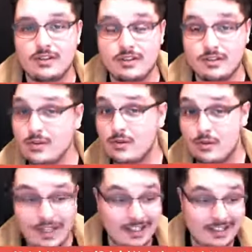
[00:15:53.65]
You just
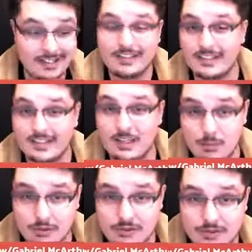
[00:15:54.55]
knew he
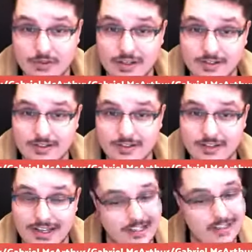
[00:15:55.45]
pulls the
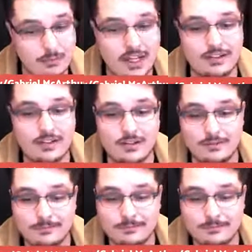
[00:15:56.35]
strings, and he's a bad dude.